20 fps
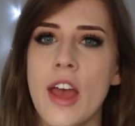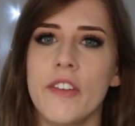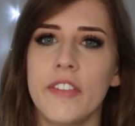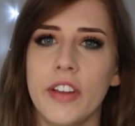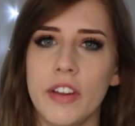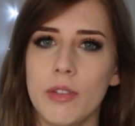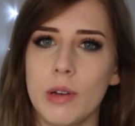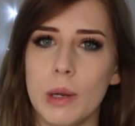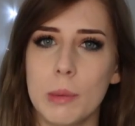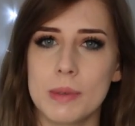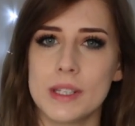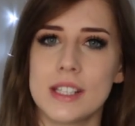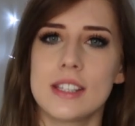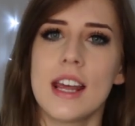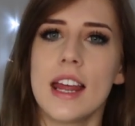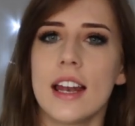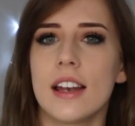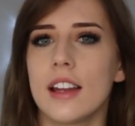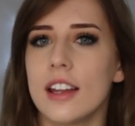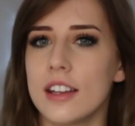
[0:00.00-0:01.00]

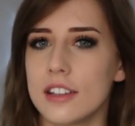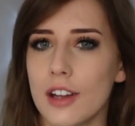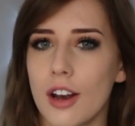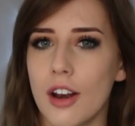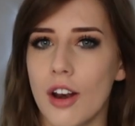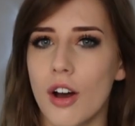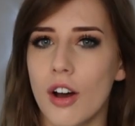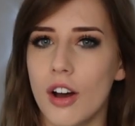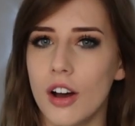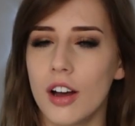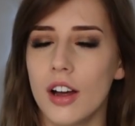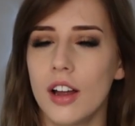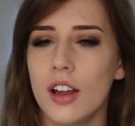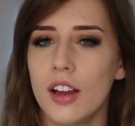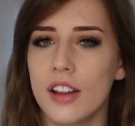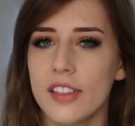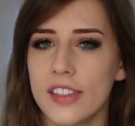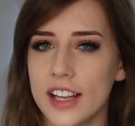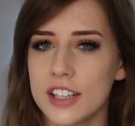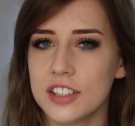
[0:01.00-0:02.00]
50% is a lot.
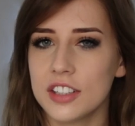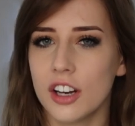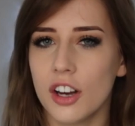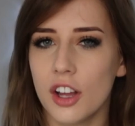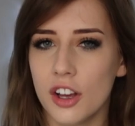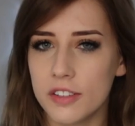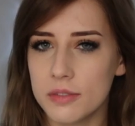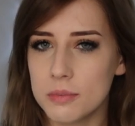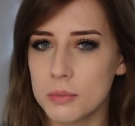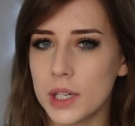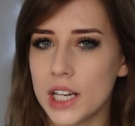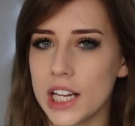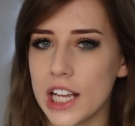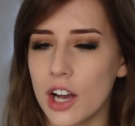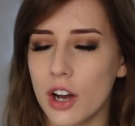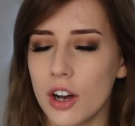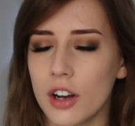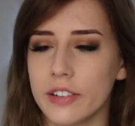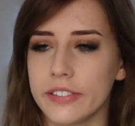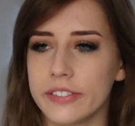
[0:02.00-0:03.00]
That's a lot of money
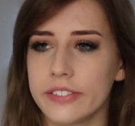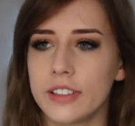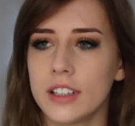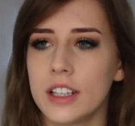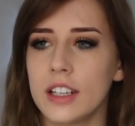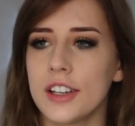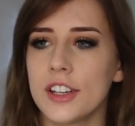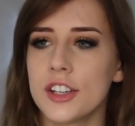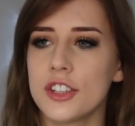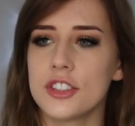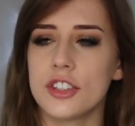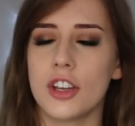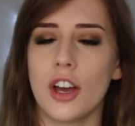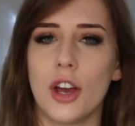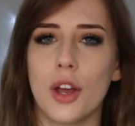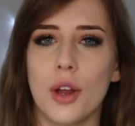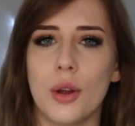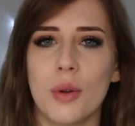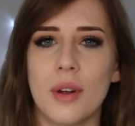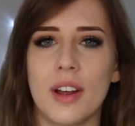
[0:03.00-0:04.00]
off.
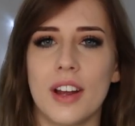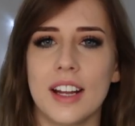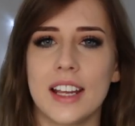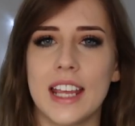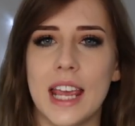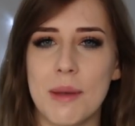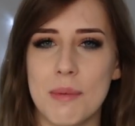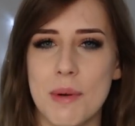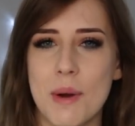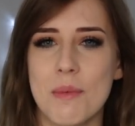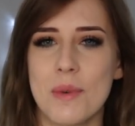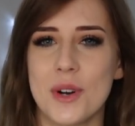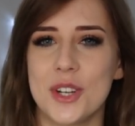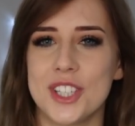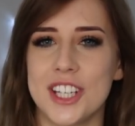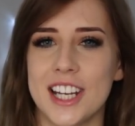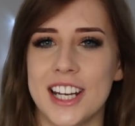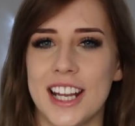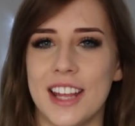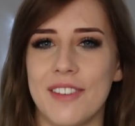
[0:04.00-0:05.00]
So keep on
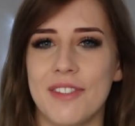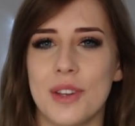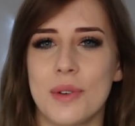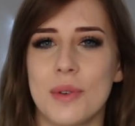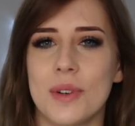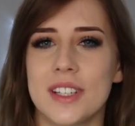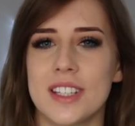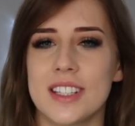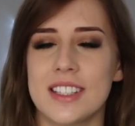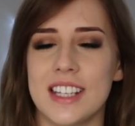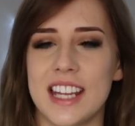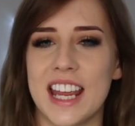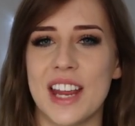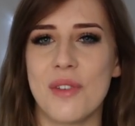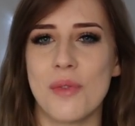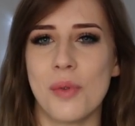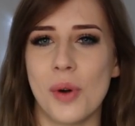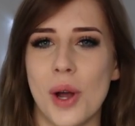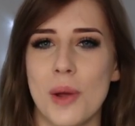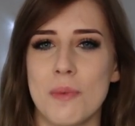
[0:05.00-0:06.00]
watching if you want to see
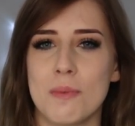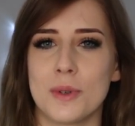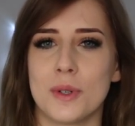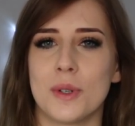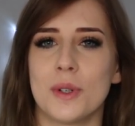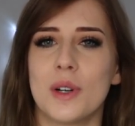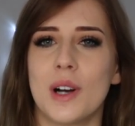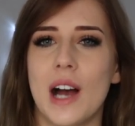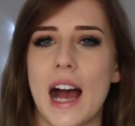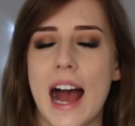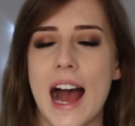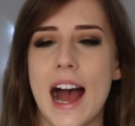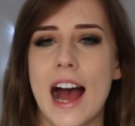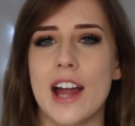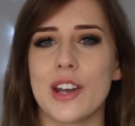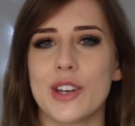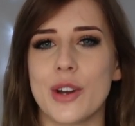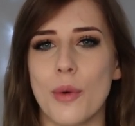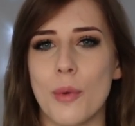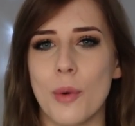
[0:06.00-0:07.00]
what I brought
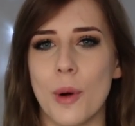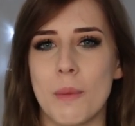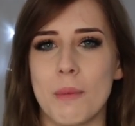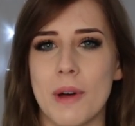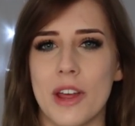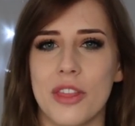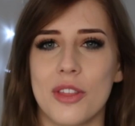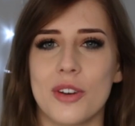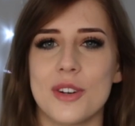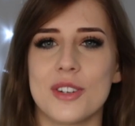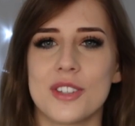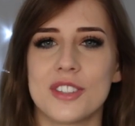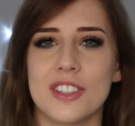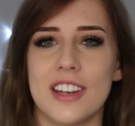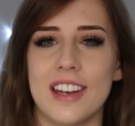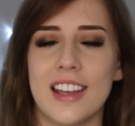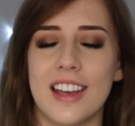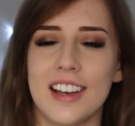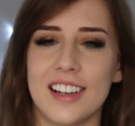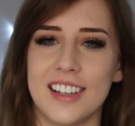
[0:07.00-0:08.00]
and what my thoughts
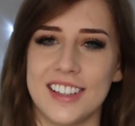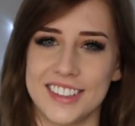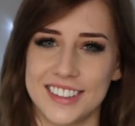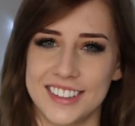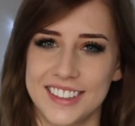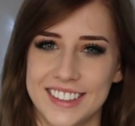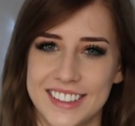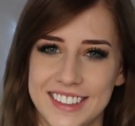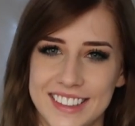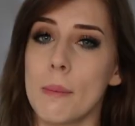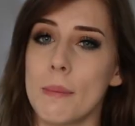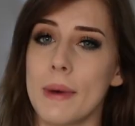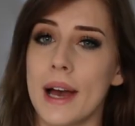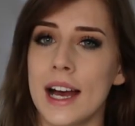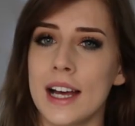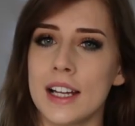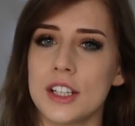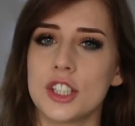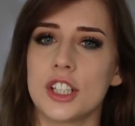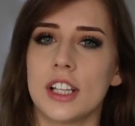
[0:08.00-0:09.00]
on it are. But
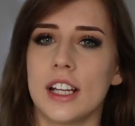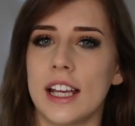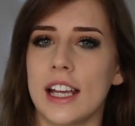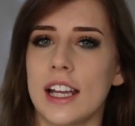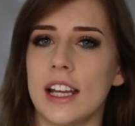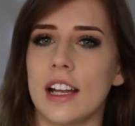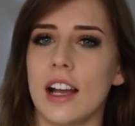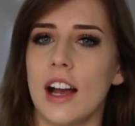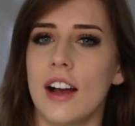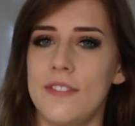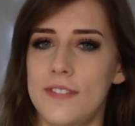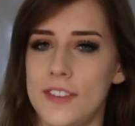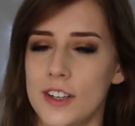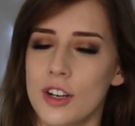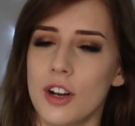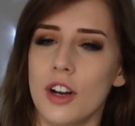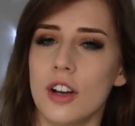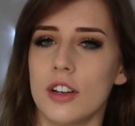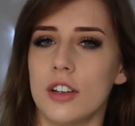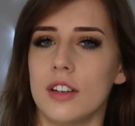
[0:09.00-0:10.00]
actually, I've
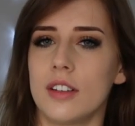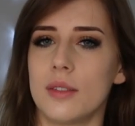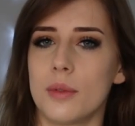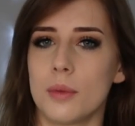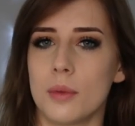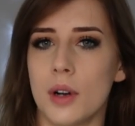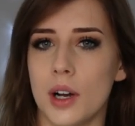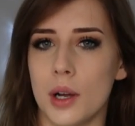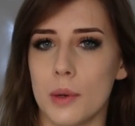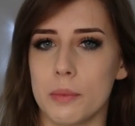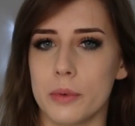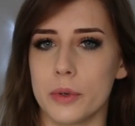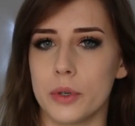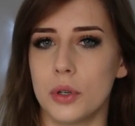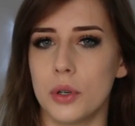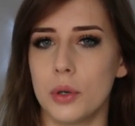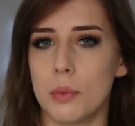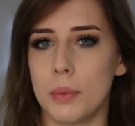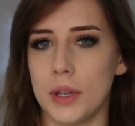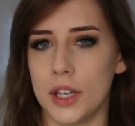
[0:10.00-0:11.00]
forgotten what I
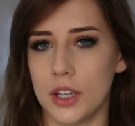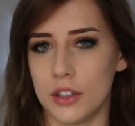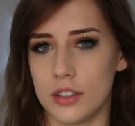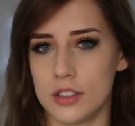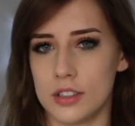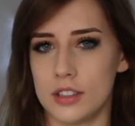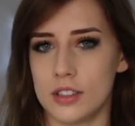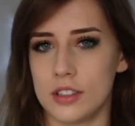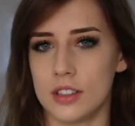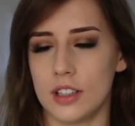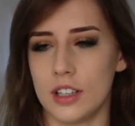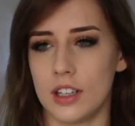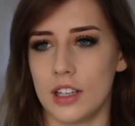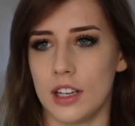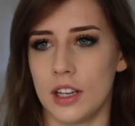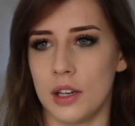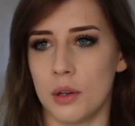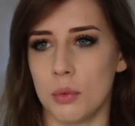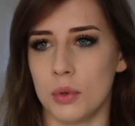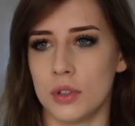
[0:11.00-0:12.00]
brought because
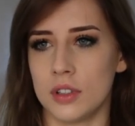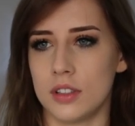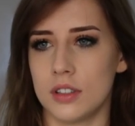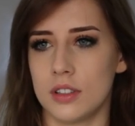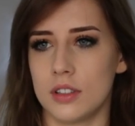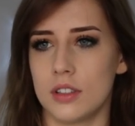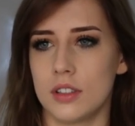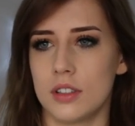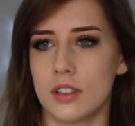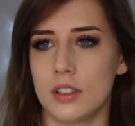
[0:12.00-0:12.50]
it was